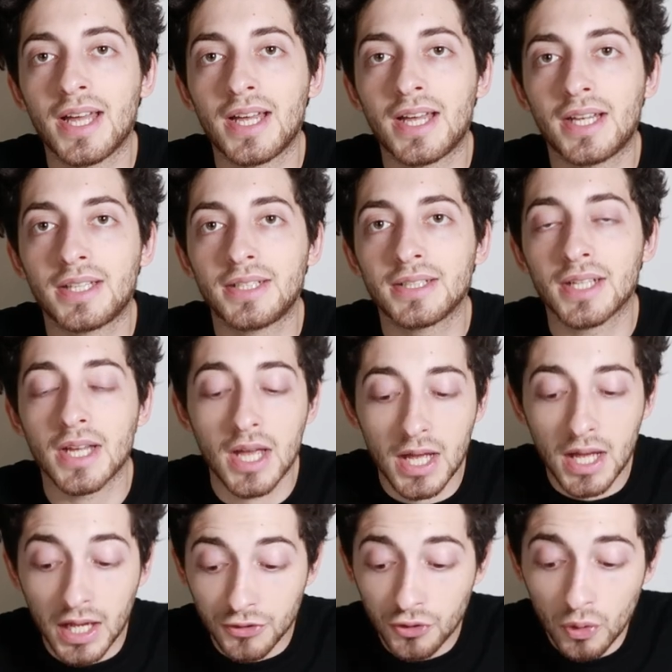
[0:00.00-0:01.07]
And
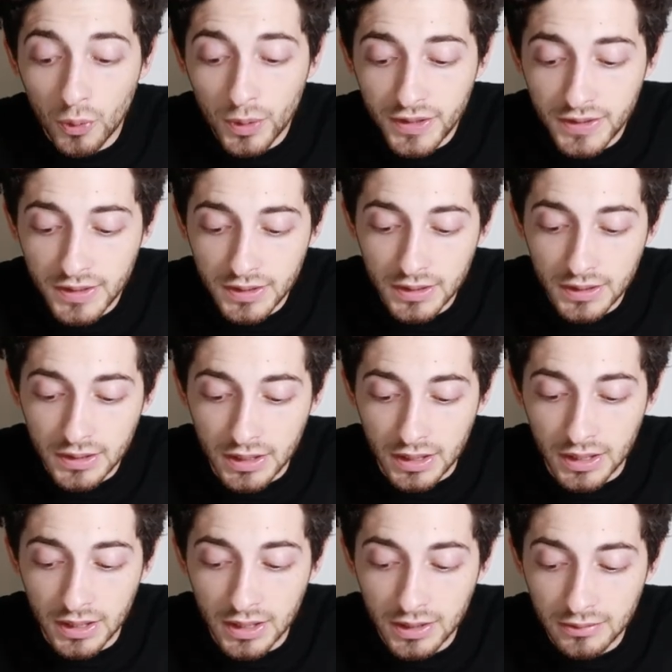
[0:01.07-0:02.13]
as always,
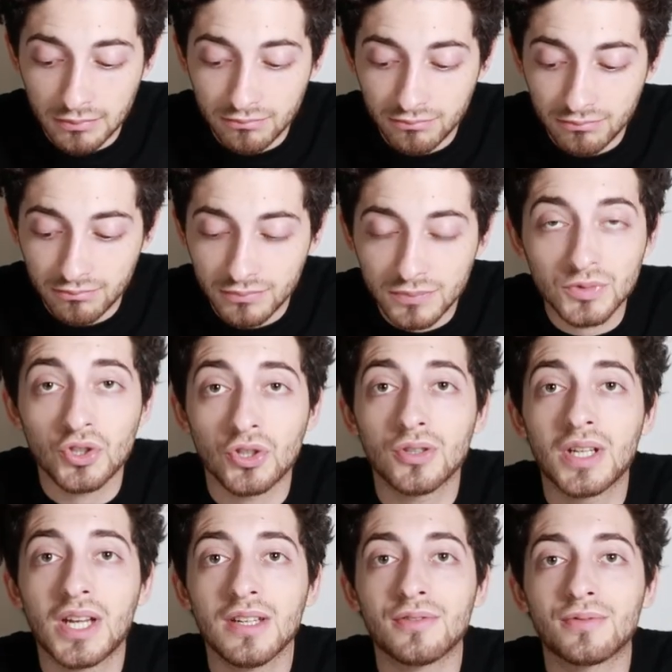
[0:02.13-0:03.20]
enjoy your
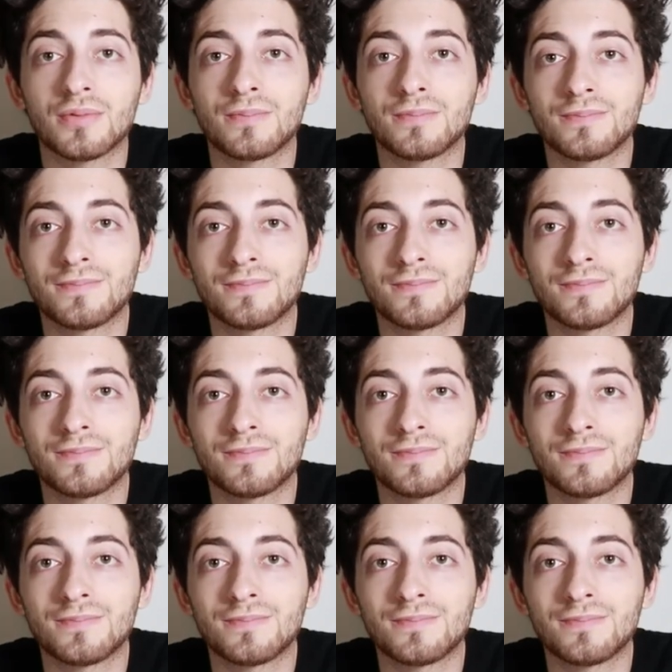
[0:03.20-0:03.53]
life.